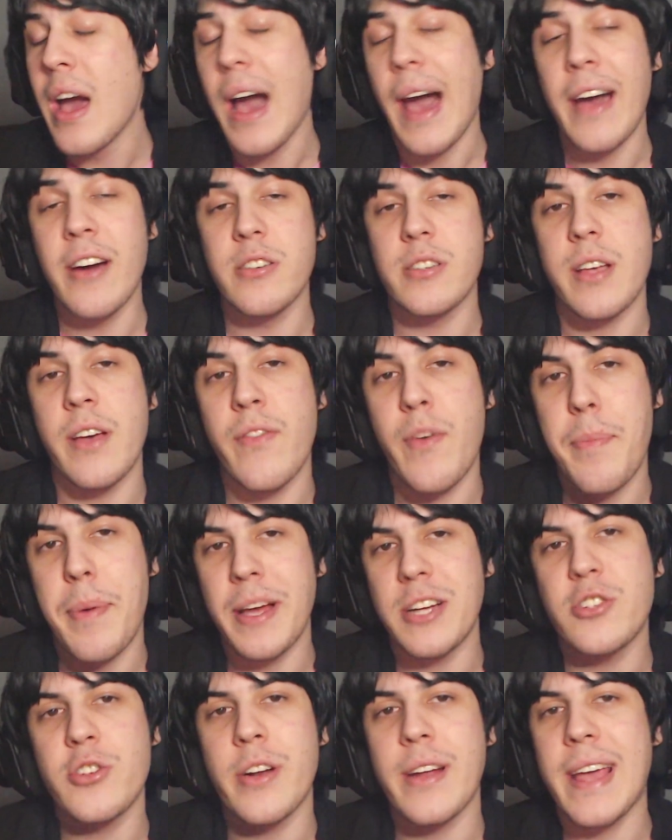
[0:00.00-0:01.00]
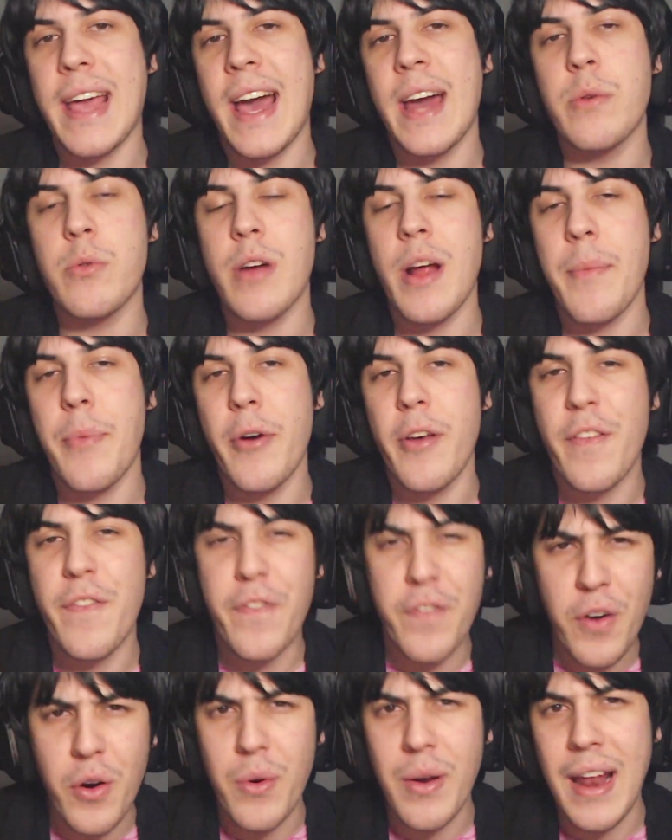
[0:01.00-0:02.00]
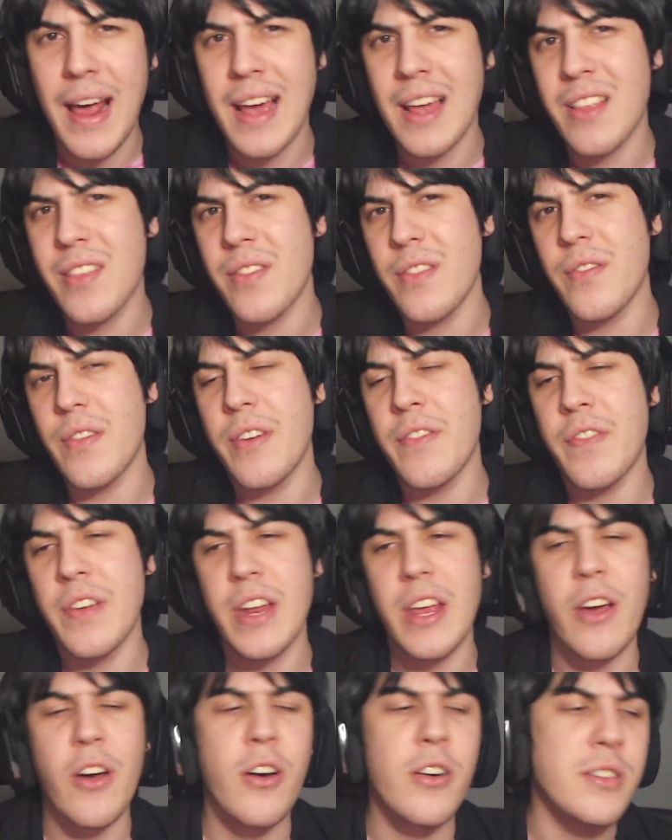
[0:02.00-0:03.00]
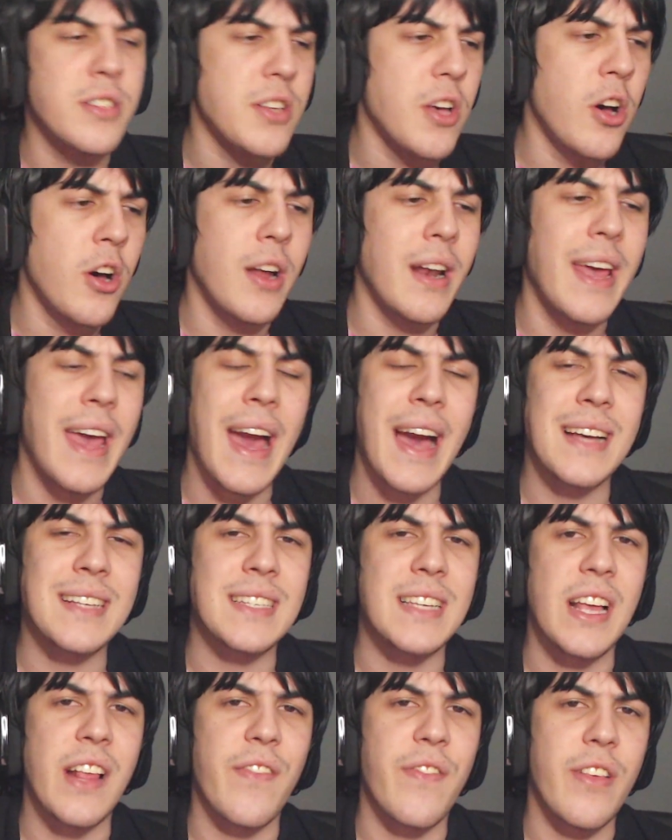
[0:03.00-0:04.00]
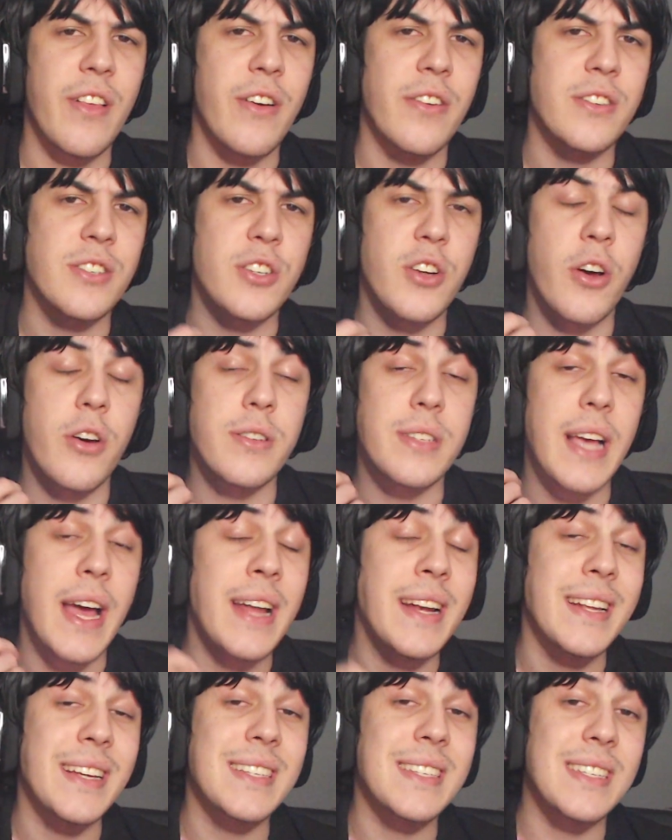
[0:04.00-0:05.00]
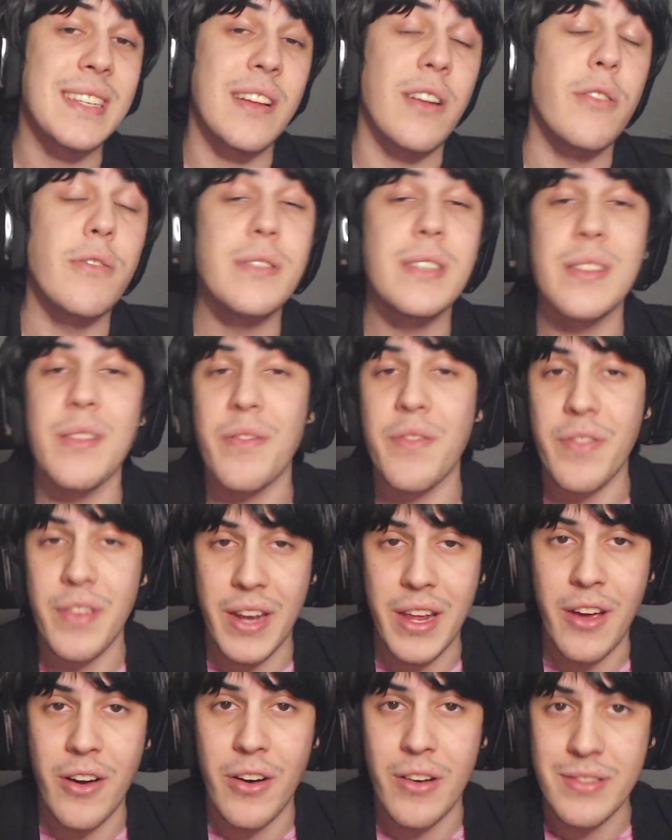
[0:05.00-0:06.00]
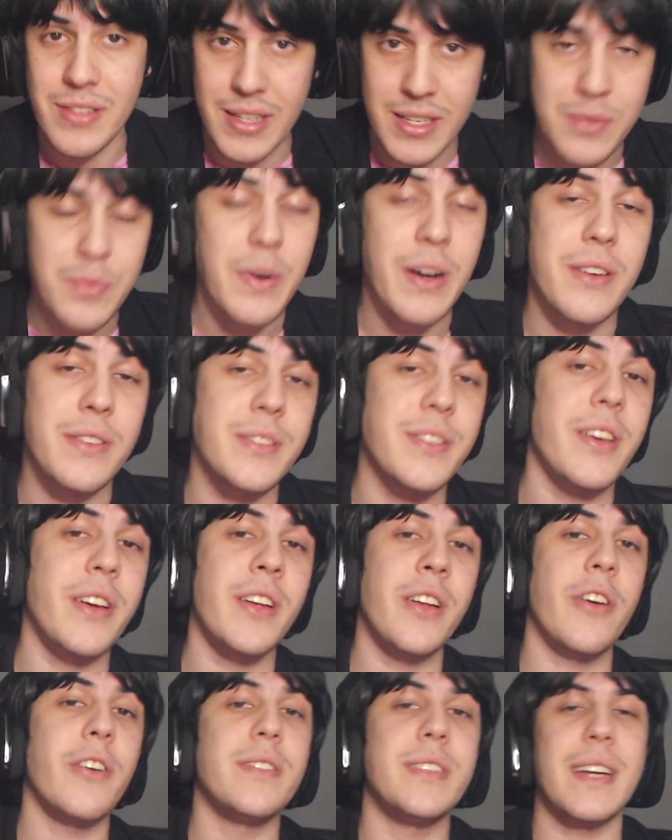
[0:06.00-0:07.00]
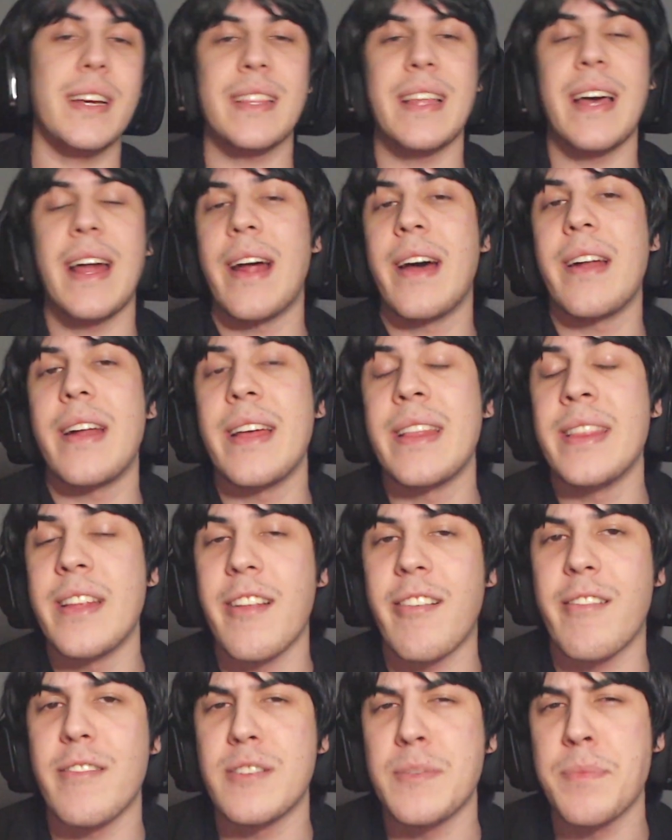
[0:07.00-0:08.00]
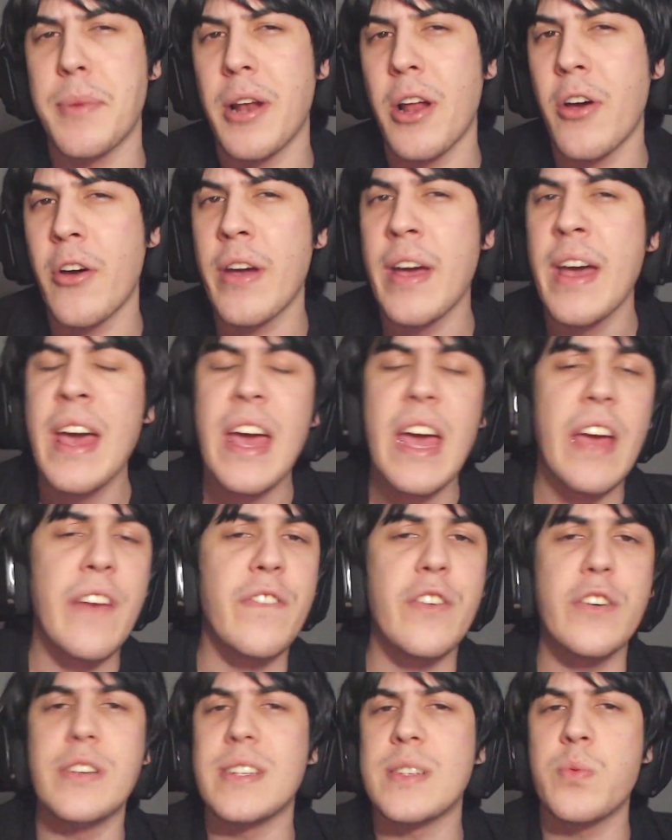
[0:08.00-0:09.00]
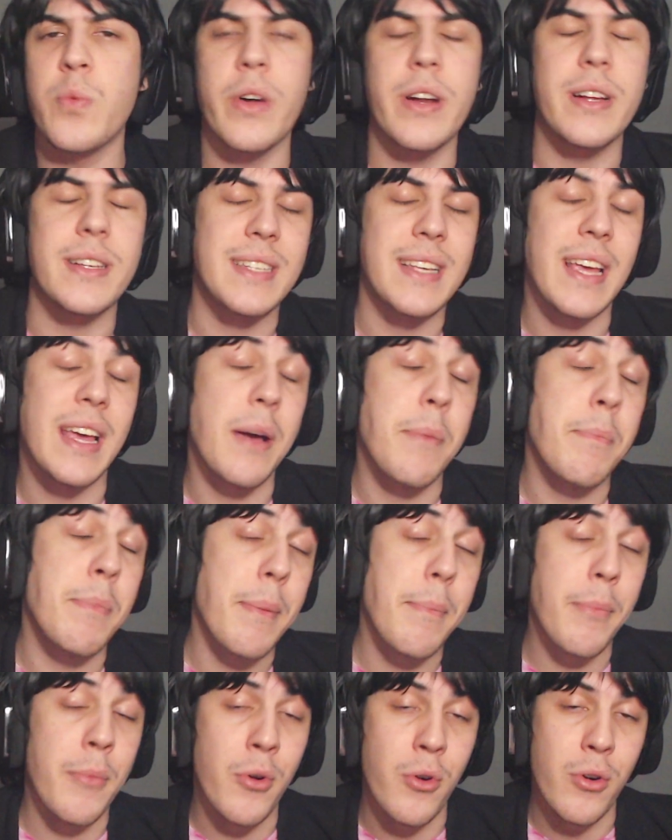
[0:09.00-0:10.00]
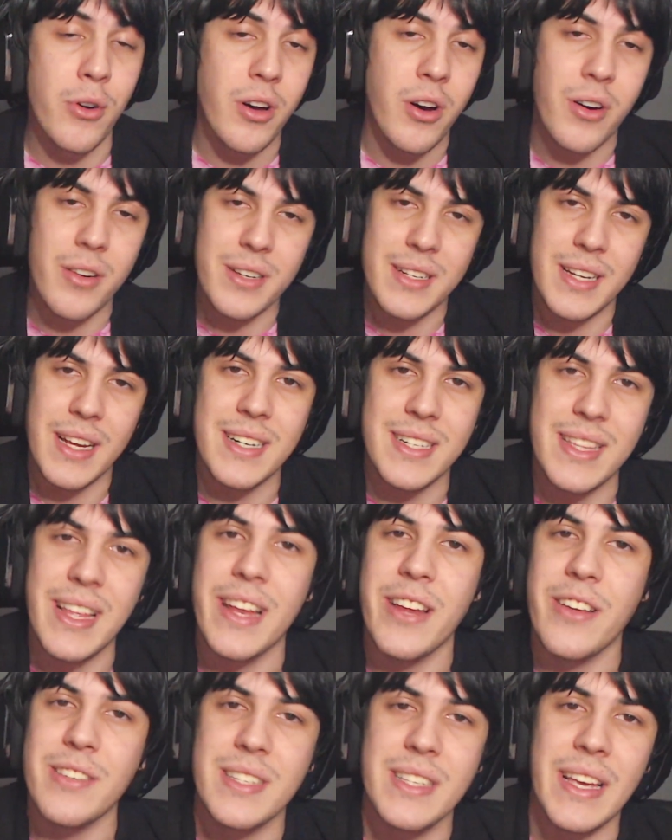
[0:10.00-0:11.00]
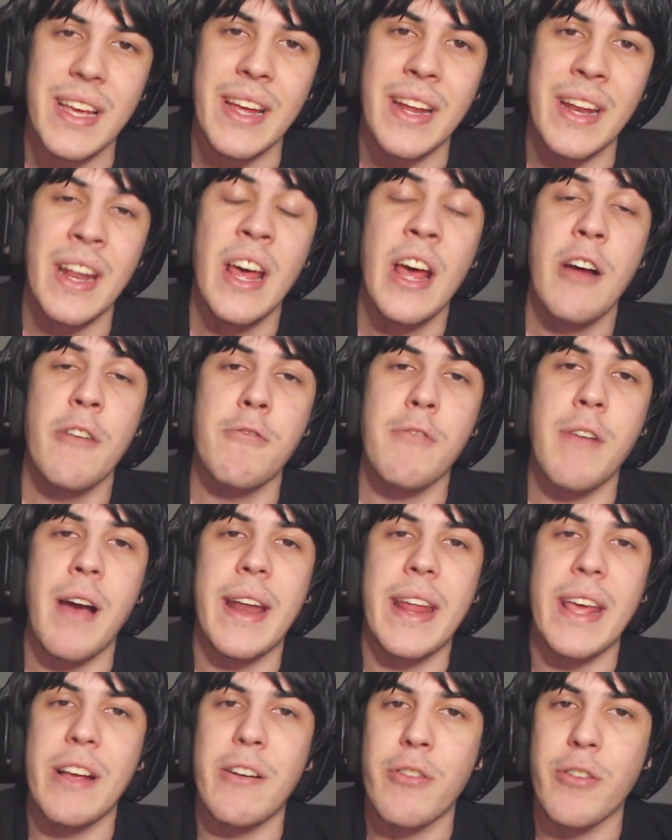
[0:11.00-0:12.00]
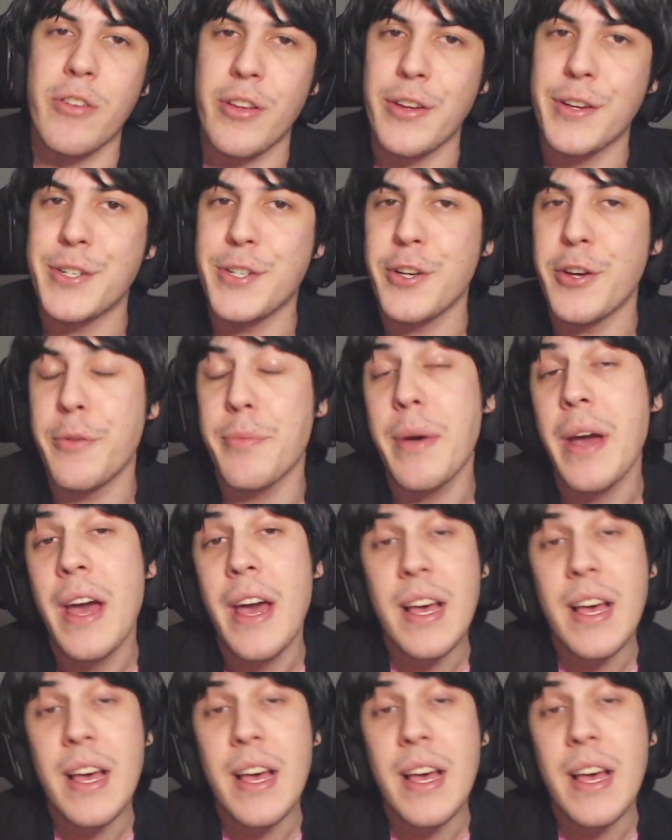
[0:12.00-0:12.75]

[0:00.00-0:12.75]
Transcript: I also have a Patreon account where I post full length videos, early access for certain shows, and exclusive videos as well. So you can go check that out in the description below if you just want to see a bit more content than you're seeing right here on YouTube.